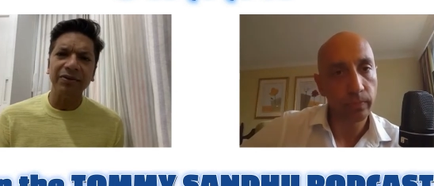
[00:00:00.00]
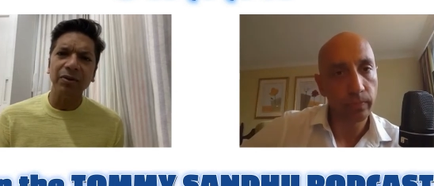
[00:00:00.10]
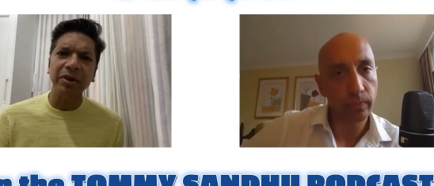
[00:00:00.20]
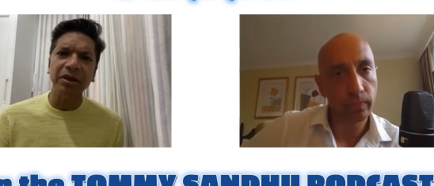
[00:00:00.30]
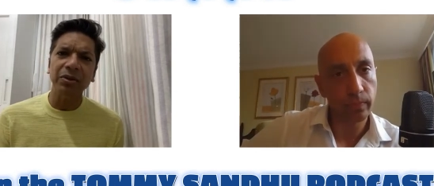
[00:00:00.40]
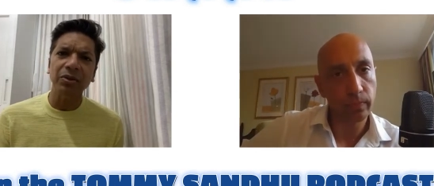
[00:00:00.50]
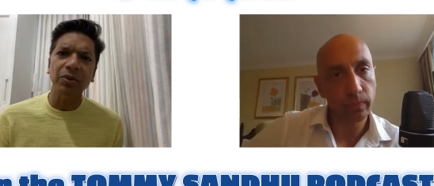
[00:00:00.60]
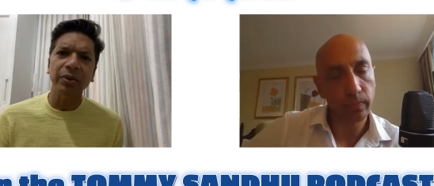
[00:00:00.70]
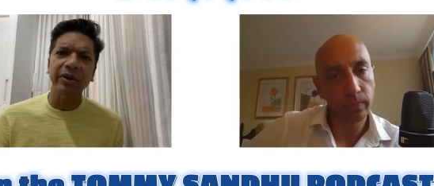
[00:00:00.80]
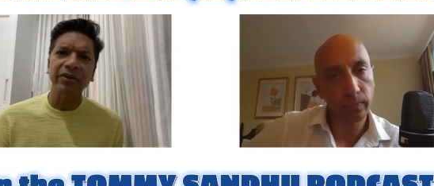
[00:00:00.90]
Speaker 1: are so many
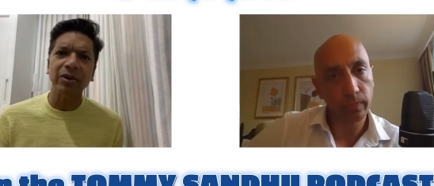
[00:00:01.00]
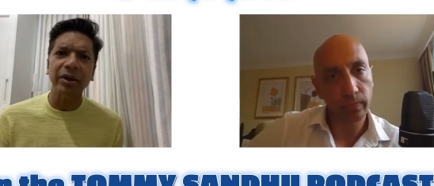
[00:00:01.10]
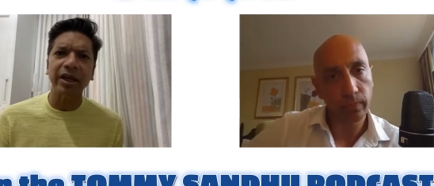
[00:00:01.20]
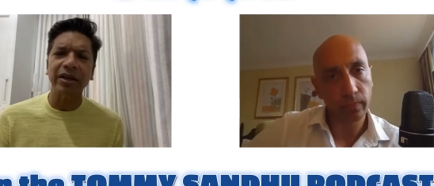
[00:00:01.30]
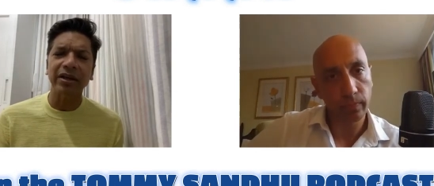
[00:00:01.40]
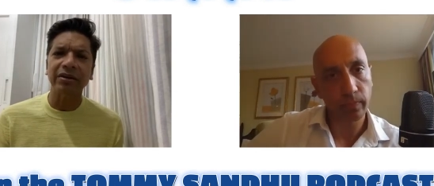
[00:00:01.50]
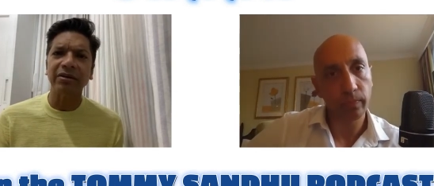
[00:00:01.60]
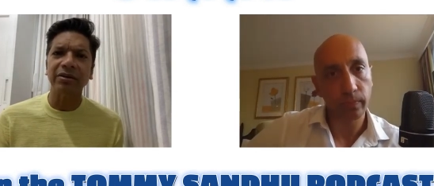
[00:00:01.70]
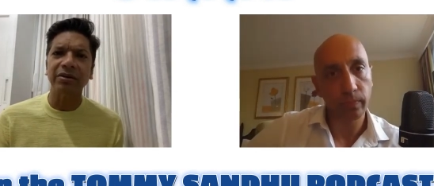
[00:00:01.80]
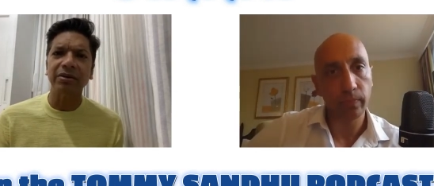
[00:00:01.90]
ways to look at it,
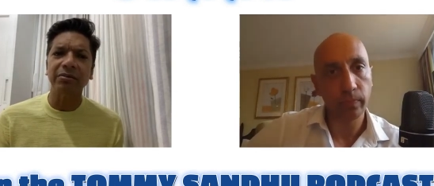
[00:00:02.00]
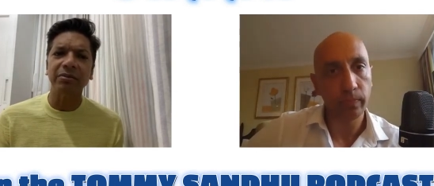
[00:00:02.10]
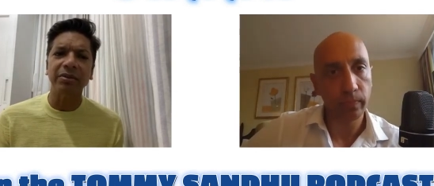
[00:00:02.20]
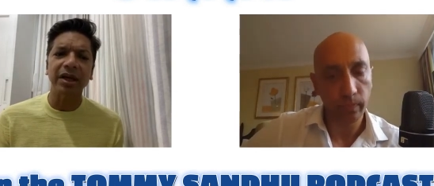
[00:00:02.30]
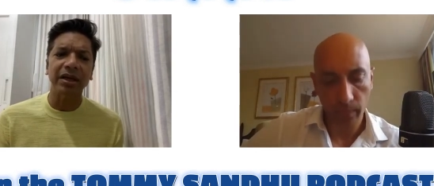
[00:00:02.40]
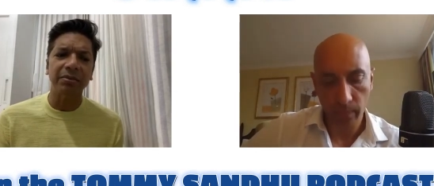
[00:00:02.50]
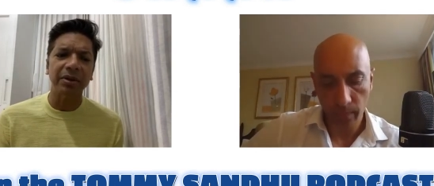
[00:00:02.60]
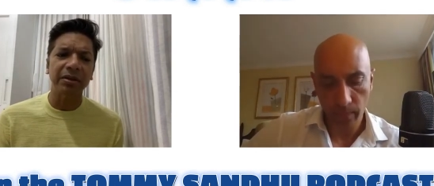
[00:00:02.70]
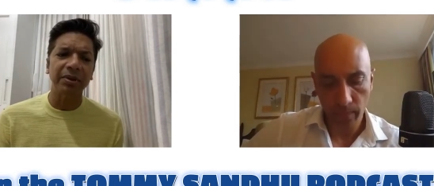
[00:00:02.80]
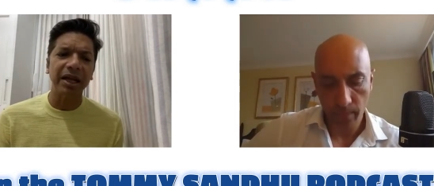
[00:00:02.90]
you know. That,
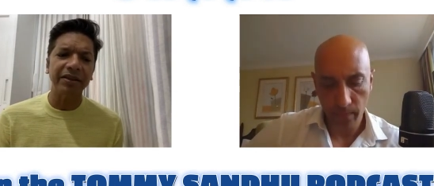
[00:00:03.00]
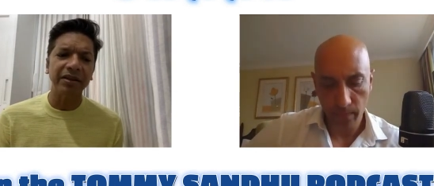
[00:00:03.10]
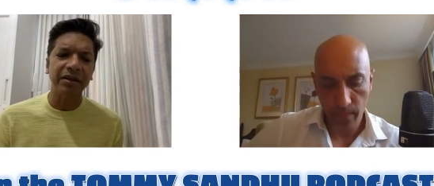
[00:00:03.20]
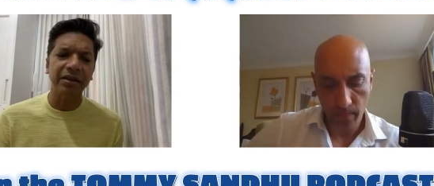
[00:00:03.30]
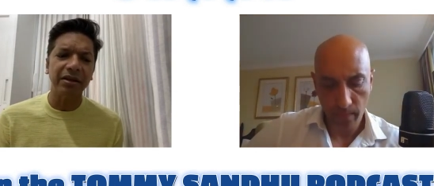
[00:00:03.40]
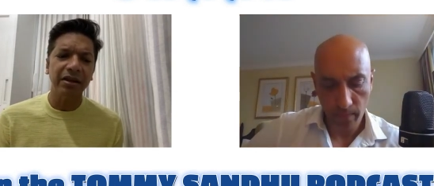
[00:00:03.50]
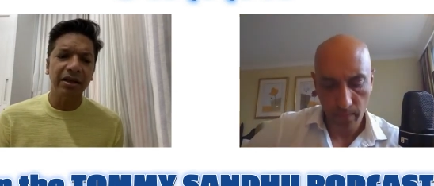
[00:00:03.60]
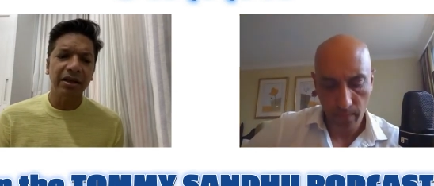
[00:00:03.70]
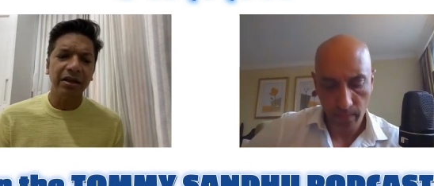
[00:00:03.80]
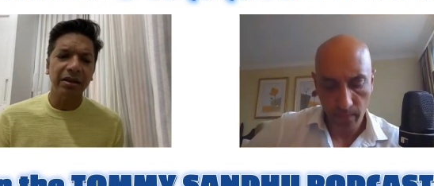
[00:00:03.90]
but but I think the
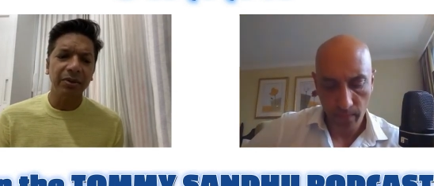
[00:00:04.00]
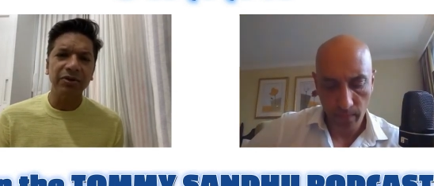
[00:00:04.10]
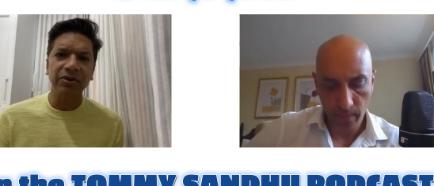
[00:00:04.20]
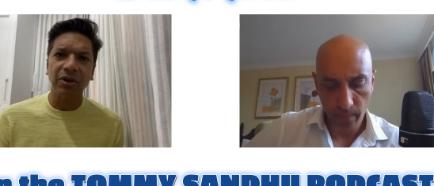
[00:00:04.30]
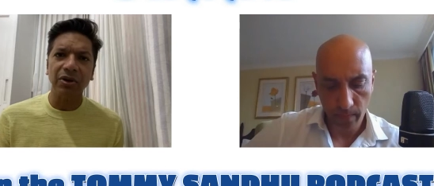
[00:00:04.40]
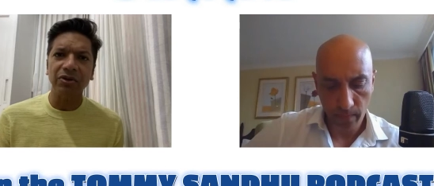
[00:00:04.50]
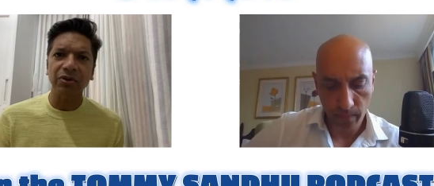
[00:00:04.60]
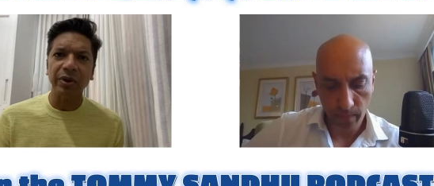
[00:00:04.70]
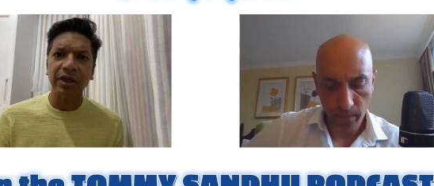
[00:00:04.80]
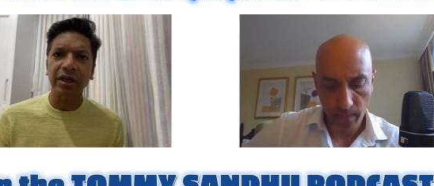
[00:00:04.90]
the most
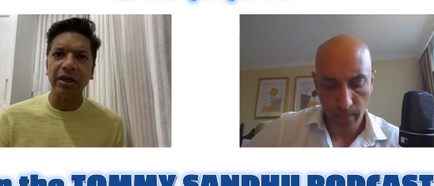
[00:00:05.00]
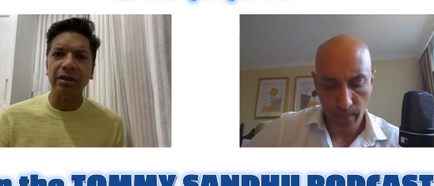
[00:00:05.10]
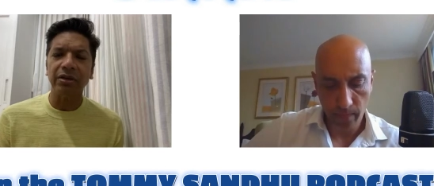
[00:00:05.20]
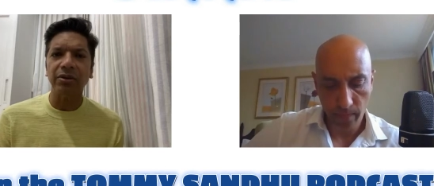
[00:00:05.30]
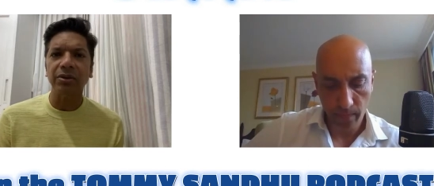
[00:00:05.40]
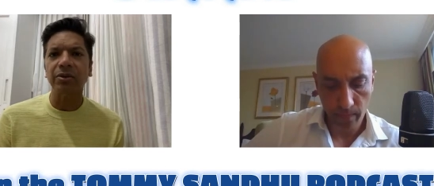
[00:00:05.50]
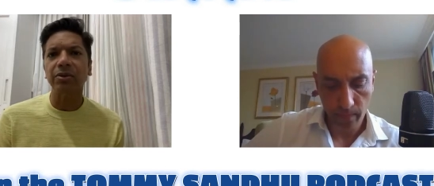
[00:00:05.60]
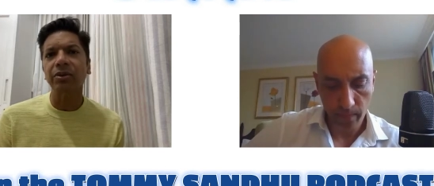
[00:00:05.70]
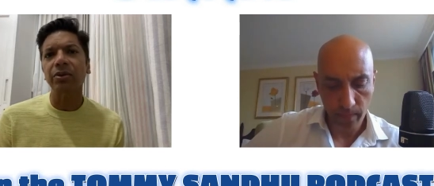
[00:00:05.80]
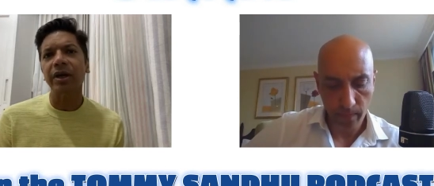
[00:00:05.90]
honest way
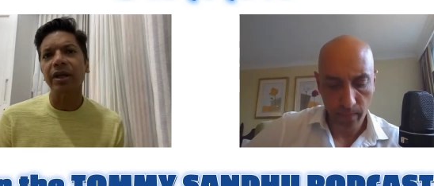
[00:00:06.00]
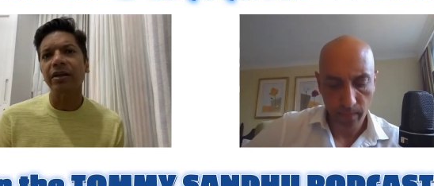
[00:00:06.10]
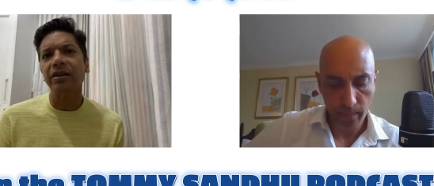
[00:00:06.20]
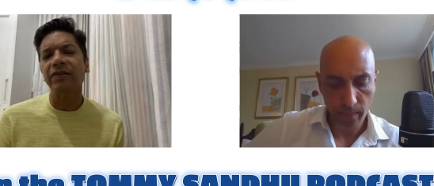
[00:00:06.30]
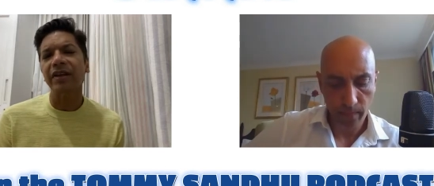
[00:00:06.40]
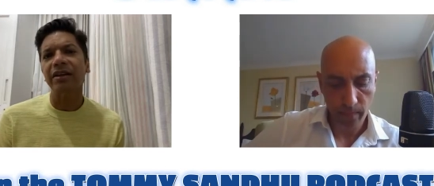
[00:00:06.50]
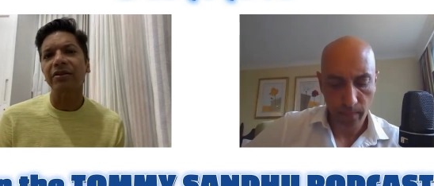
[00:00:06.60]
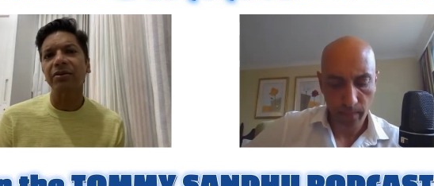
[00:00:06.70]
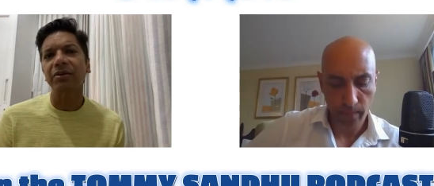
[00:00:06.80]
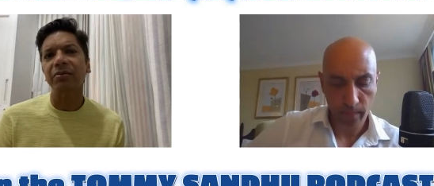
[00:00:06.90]
to to look at it is
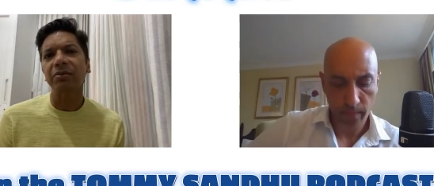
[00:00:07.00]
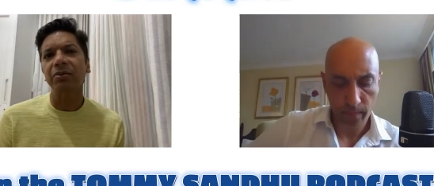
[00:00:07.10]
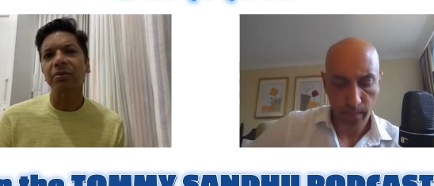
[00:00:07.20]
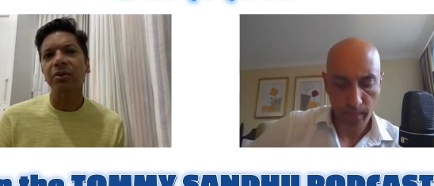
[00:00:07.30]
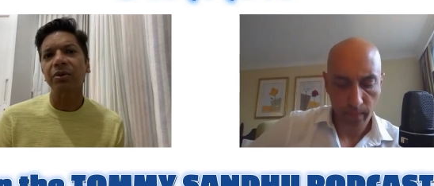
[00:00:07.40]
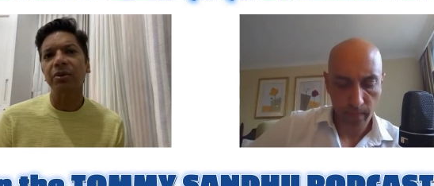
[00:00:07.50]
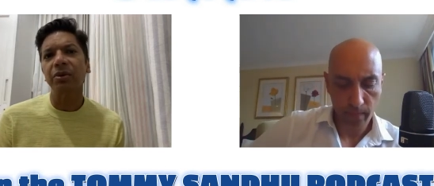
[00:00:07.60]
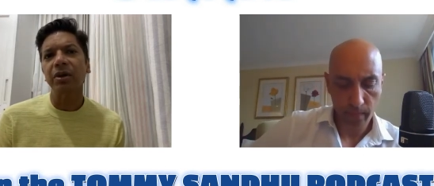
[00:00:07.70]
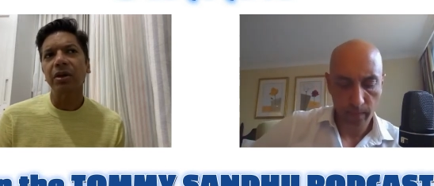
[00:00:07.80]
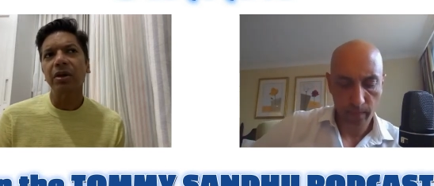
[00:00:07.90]
that you know
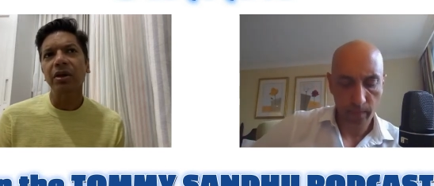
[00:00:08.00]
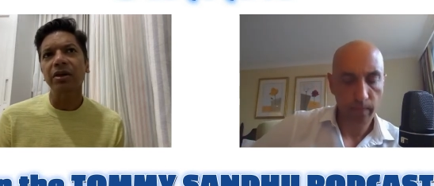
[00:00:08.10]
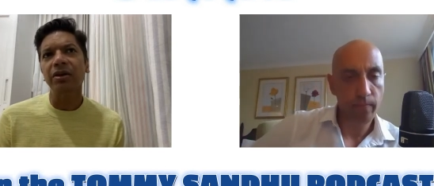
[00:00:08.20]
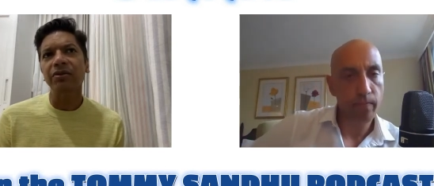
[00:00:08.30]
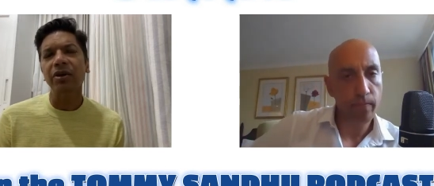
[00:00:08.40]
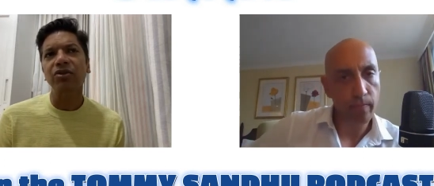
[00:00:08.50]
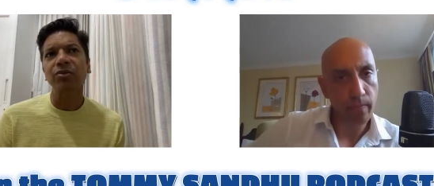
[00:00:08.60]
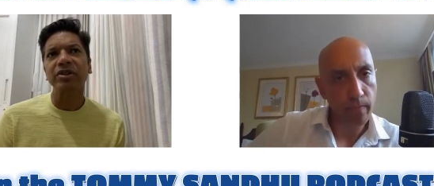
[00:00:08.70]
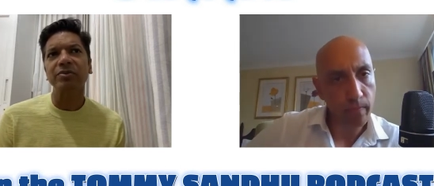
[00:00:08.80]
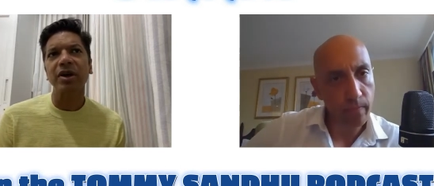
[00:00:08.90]
it's not
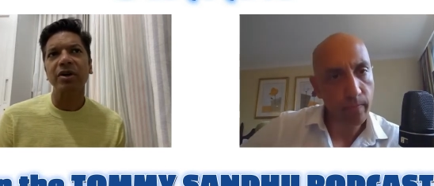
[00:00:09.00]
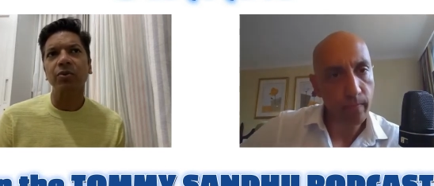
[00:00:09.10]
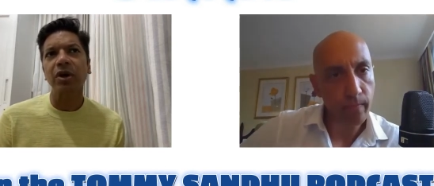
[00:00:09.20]
so much about